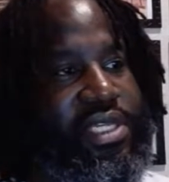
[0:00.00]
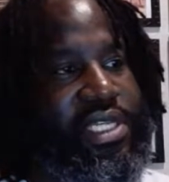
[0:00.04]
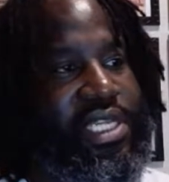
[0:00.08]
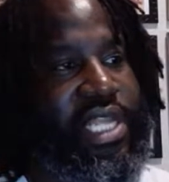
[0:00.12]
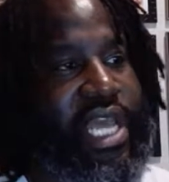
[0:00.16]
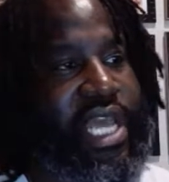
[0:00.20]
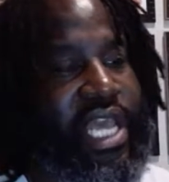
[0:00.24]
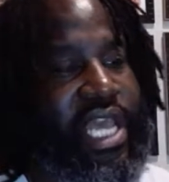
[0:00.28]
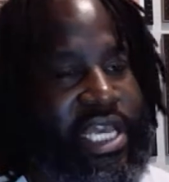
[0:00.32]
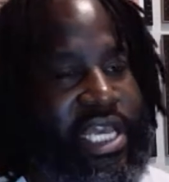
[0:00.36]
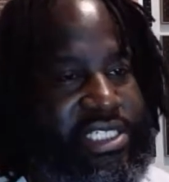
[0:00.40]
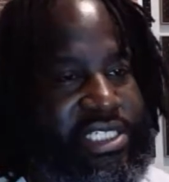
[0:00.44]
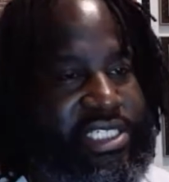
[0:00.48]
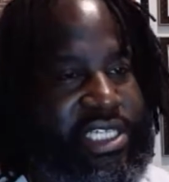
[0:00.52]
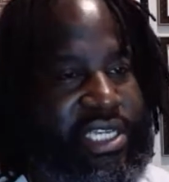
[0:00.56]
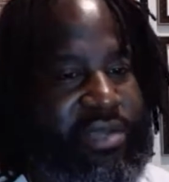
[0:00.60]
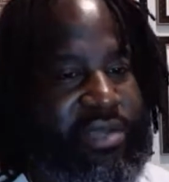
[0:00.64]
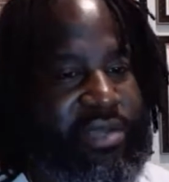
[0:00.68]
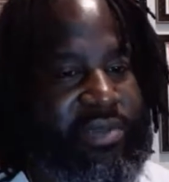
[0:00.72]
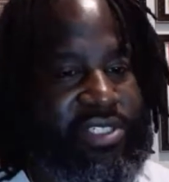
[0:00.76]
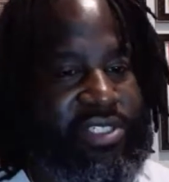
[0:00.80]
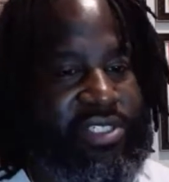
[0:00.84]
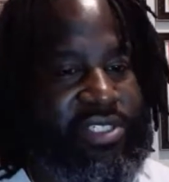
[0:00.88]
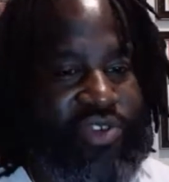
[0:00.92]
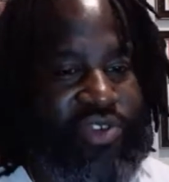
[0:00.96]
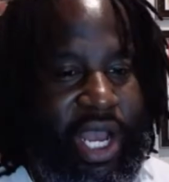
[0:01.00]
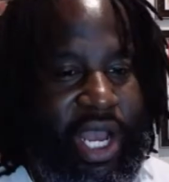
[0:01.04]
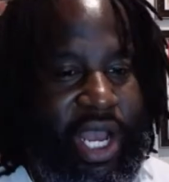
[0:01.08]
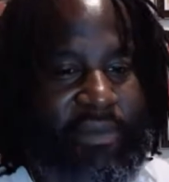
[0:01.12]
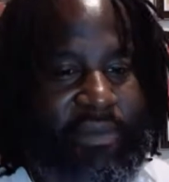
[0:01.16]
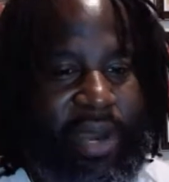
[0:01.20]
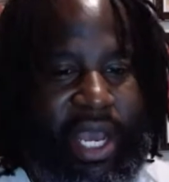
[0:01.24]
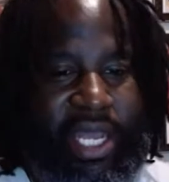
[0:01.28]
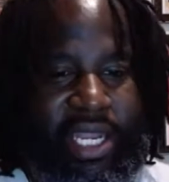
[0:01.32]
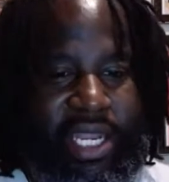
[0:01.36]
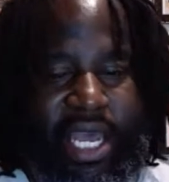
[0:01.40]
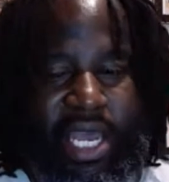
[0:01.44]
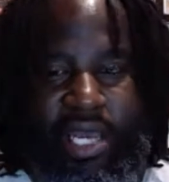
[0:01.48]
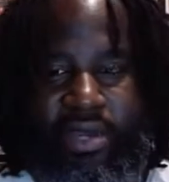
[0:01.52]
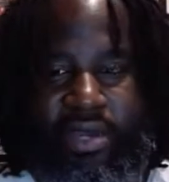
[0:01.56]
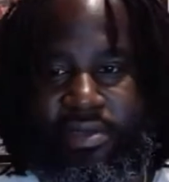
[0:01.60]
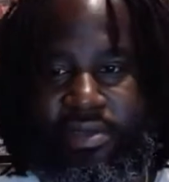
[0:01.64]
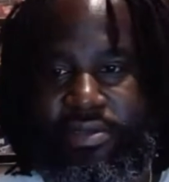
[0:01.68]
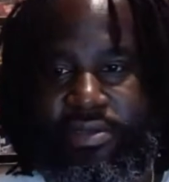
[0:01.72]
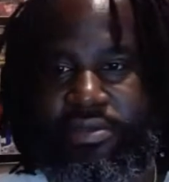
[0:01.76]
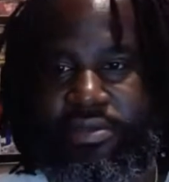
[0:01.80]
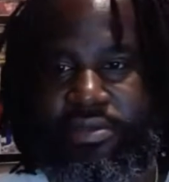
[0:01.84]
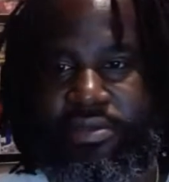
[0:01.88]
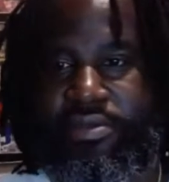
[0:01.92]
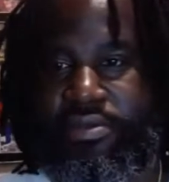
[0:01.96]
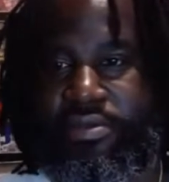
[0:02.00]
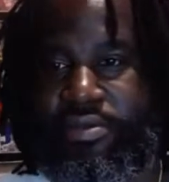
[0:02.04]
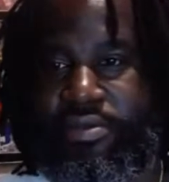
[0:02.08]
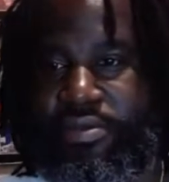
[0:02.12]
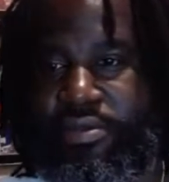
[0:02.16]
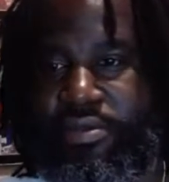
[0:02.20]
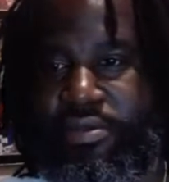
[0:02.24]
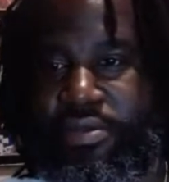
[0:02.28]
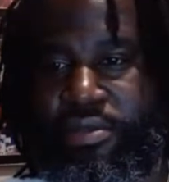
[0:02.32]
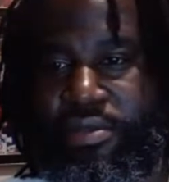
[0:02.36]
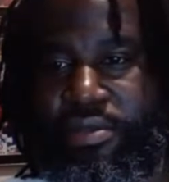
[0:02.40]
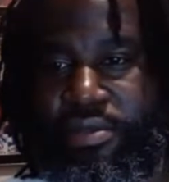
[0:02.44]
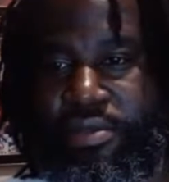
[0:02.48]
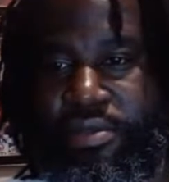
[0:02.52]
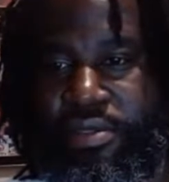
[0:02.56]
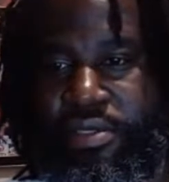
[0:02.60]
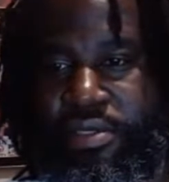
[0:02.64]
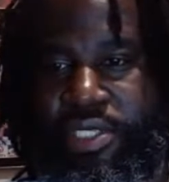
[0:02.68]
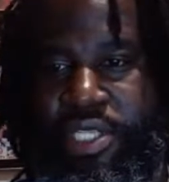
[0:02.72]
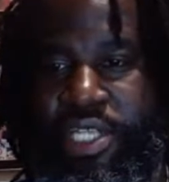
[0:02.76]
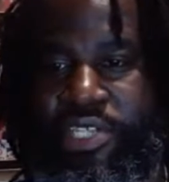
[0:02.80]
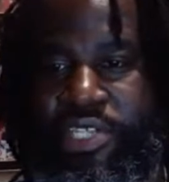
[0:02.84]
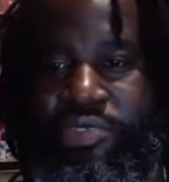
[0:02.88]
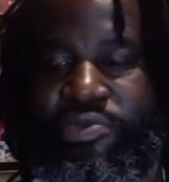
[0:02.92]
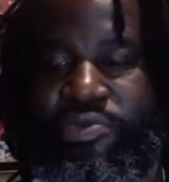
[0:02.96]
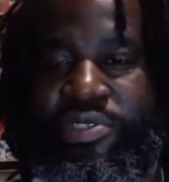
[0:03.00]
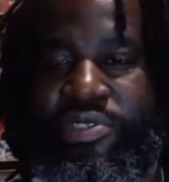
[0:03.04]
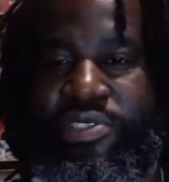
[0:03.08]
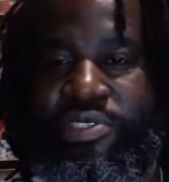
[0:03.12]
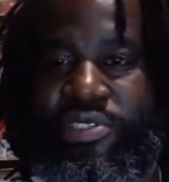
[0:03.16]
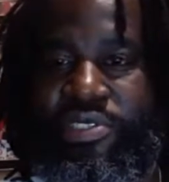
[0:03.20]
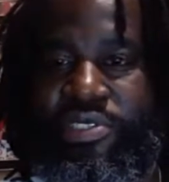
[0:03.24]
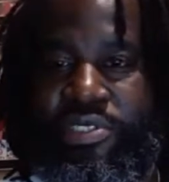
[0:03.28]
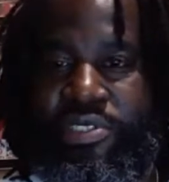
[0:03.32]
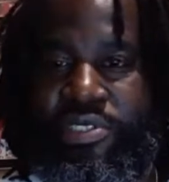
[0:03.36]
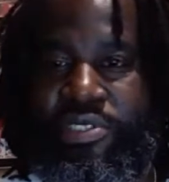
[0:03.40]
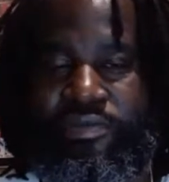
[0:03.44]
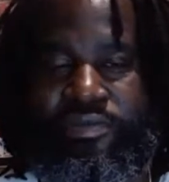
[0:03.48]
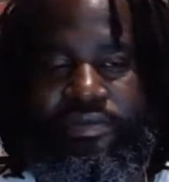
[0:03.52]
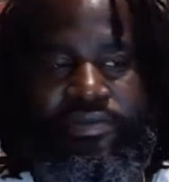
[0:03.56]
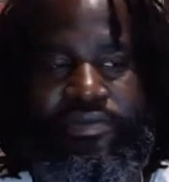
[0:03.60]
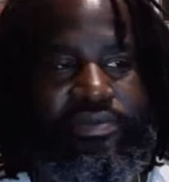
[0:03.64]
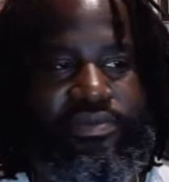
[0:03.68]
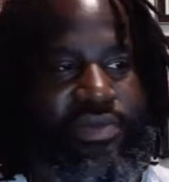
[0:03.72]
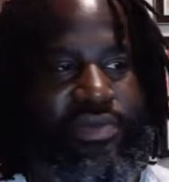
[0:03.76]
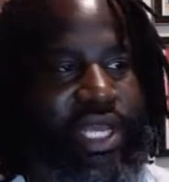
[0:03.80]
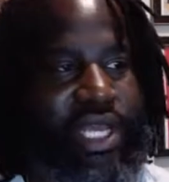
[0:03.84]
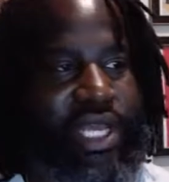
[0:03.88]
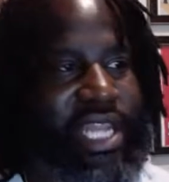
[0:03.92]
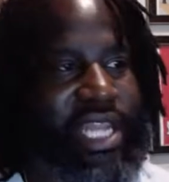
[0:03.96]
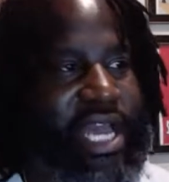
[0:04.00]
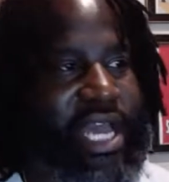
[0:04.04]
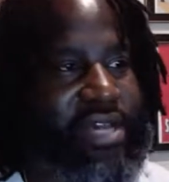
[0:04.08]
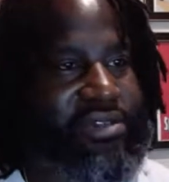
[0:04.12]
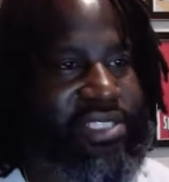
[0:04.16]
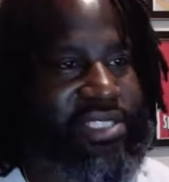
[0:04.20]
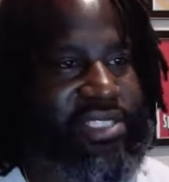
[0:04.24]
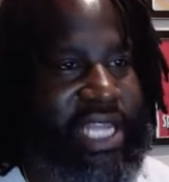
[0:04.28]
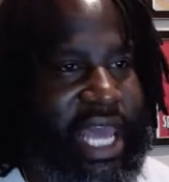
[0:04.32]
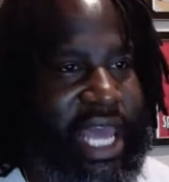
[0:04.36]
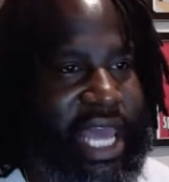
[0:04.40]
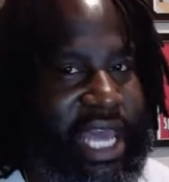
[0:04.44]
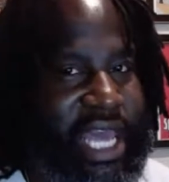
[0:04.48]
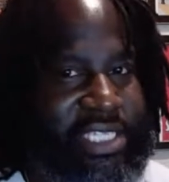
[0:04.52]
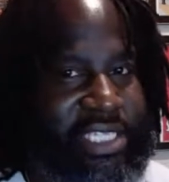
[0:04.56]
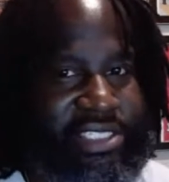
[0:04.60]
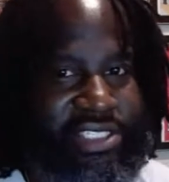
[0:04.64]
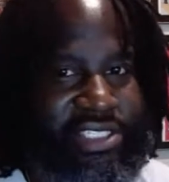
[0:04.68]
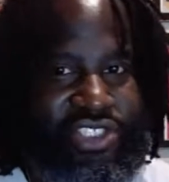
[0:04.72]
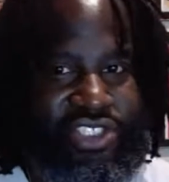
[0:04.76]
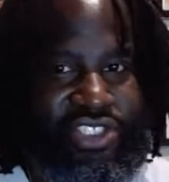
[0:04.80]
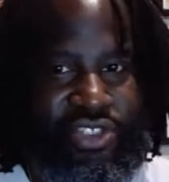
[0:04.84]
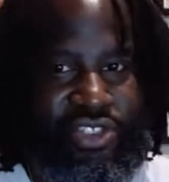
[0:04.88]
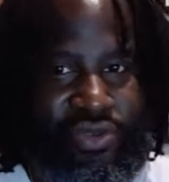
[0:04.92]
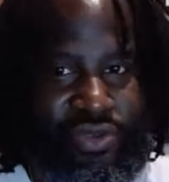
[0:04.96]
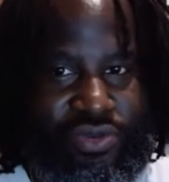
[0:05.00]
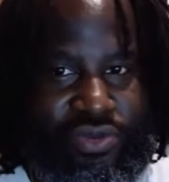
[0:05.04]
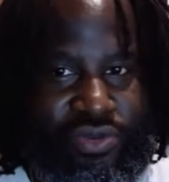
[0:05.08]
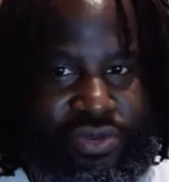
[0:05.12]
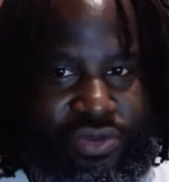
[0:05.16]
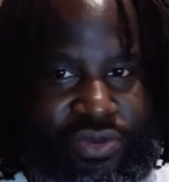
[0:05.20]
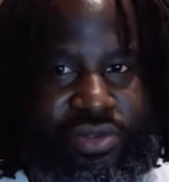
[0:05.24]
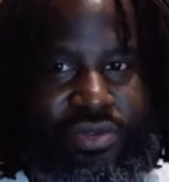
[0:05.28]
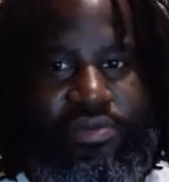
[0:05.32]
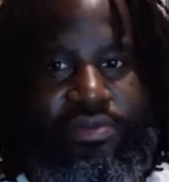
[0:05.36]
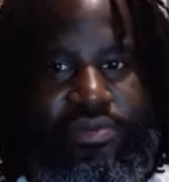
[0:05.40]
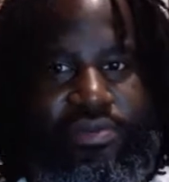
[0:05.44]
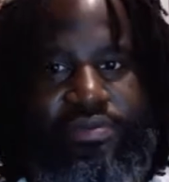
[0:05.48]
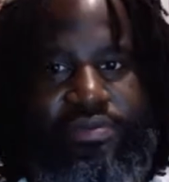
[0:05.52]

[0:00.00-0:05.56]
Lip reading: The ink should have been dry by now. This was announced last June.